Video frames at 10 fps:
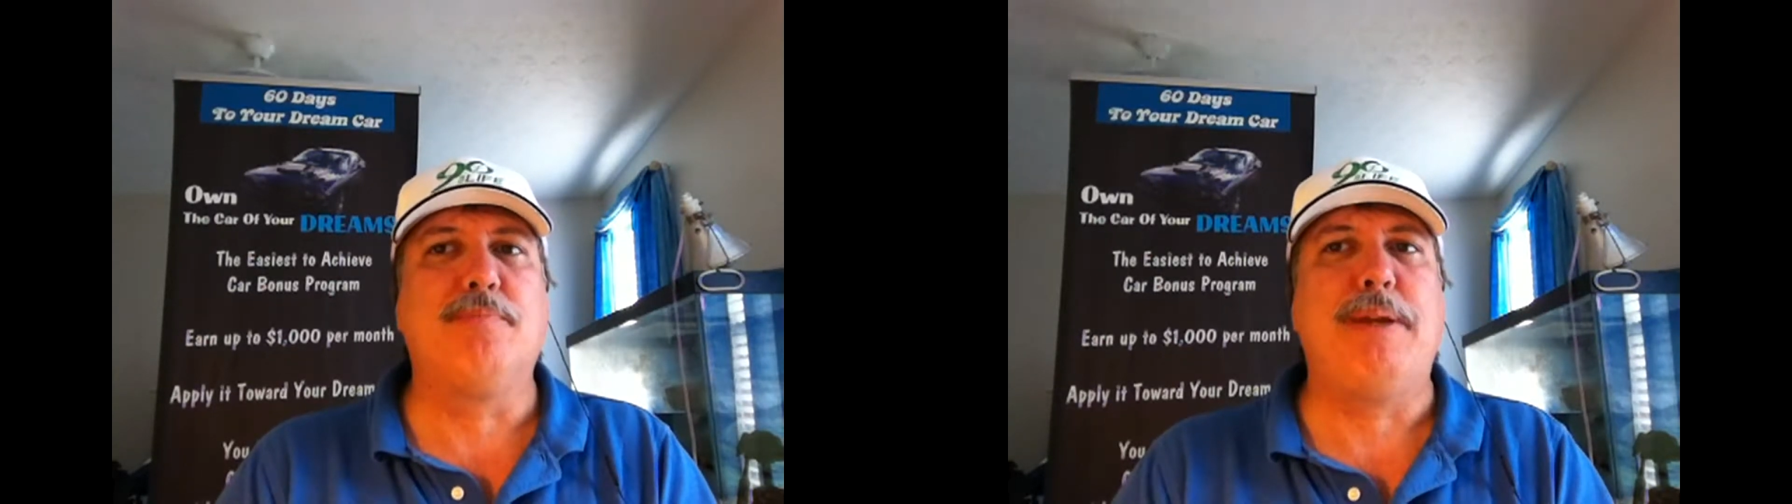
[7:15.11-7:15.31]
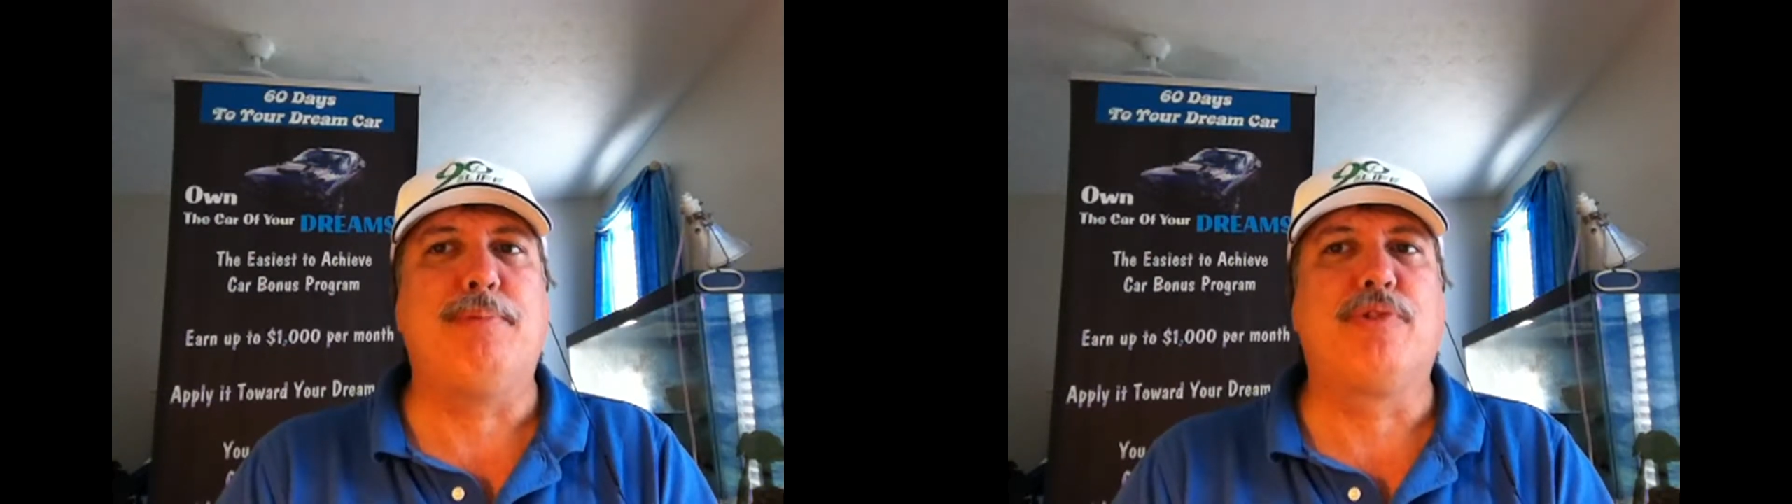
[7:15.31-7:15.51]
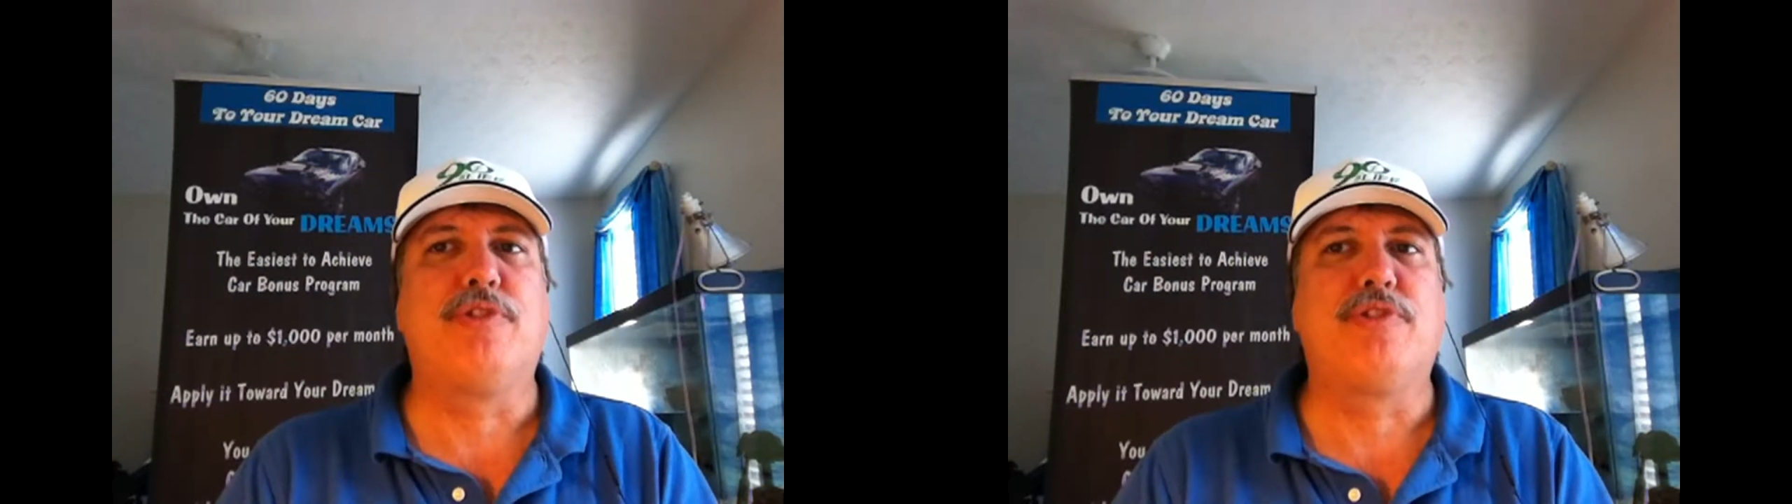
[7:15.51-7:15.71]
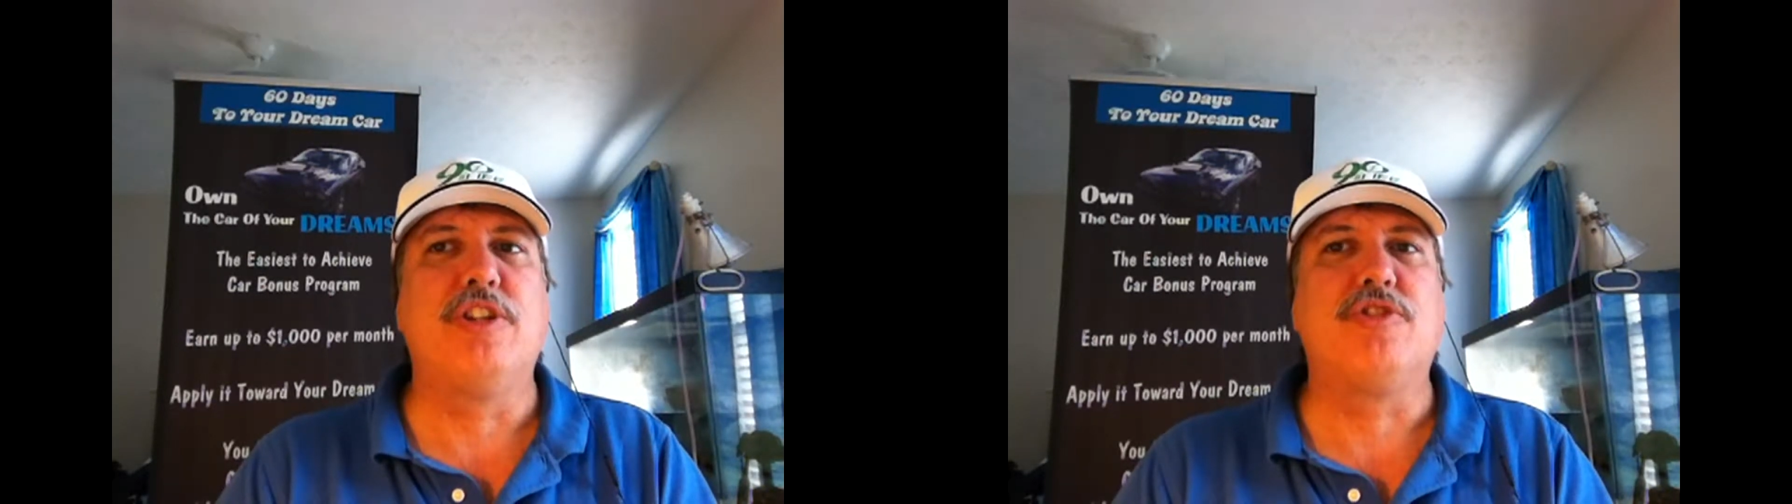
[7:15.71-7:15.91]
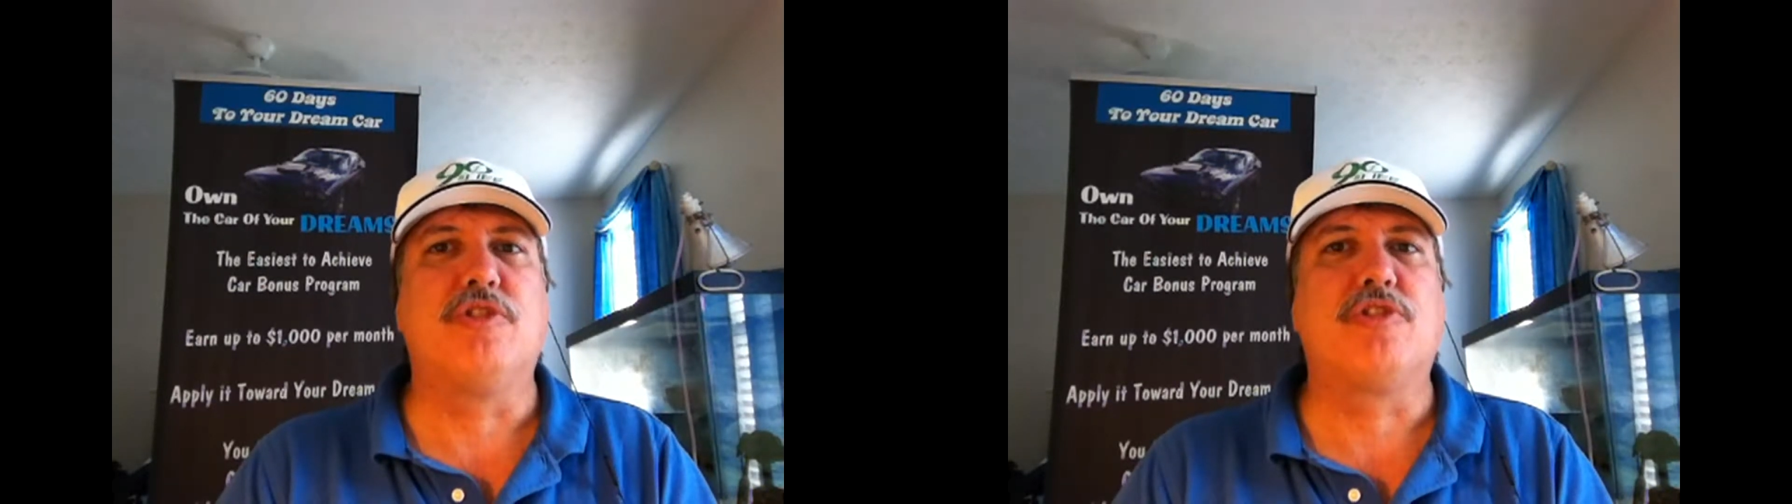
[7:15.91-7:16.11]
in people's
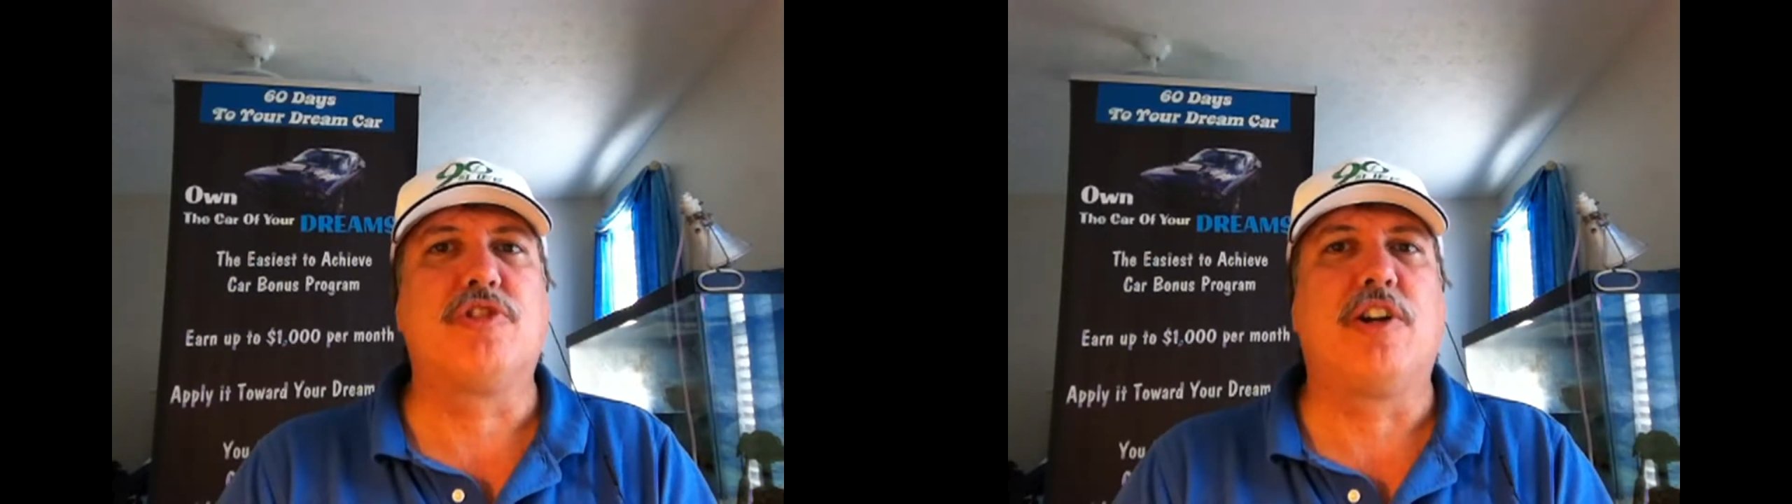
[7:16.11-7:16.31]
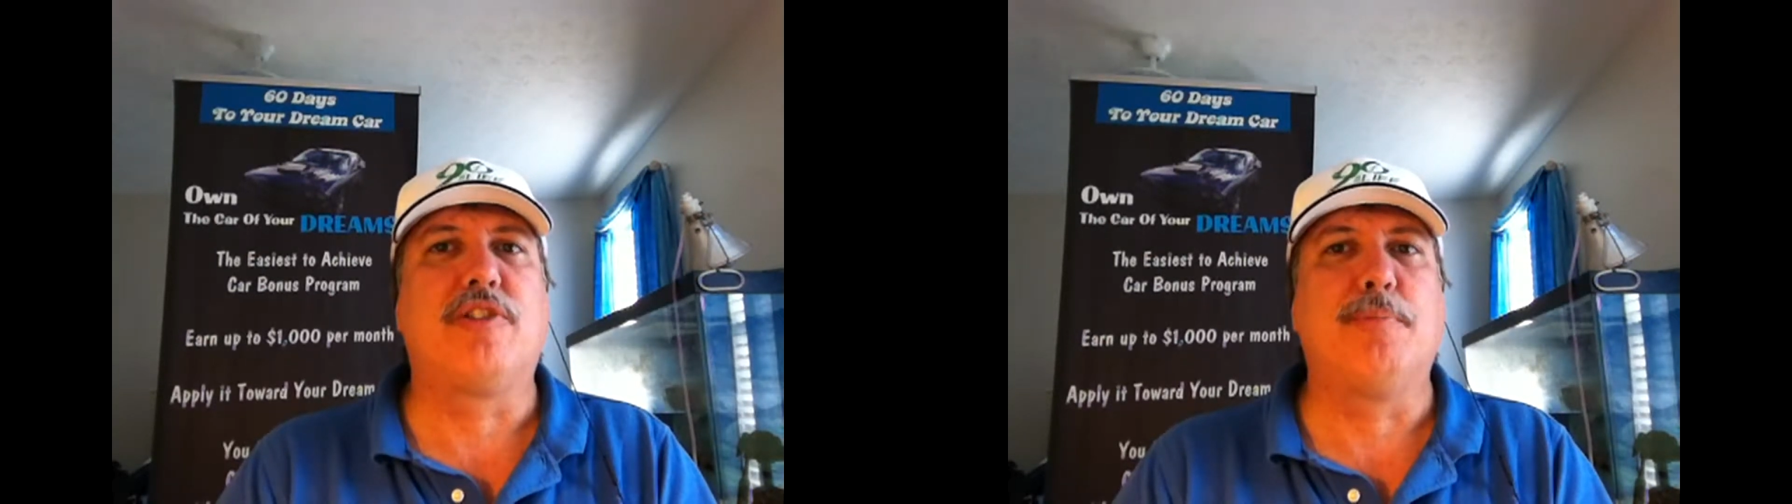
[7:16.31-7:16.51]
decision to start